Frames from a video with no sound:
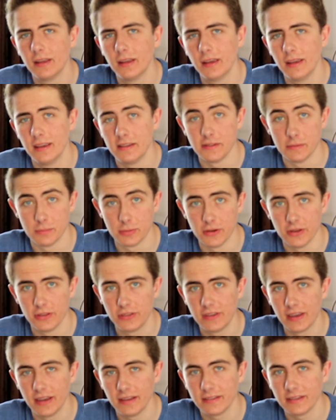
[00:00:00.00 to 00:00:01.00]
It's her
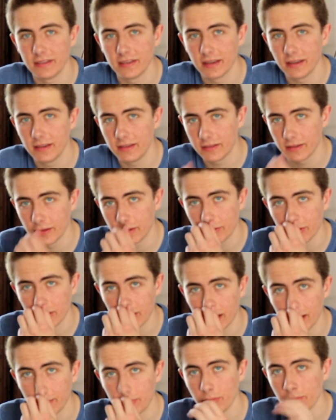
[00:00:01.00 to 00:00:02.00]
birthday today, so
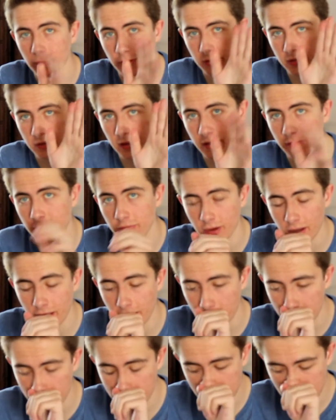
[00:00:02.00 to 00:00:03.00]
happy birthday,
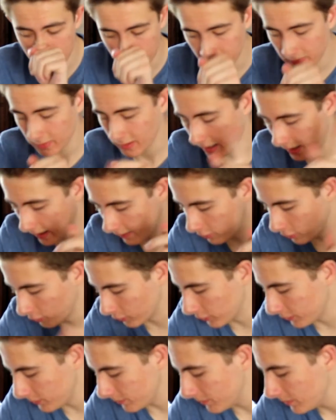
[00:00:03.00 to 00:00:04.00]
Freya. Have a
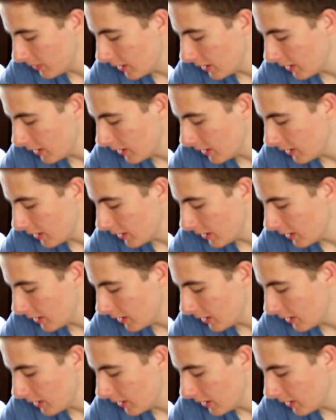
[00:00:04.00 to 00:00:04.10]
good one.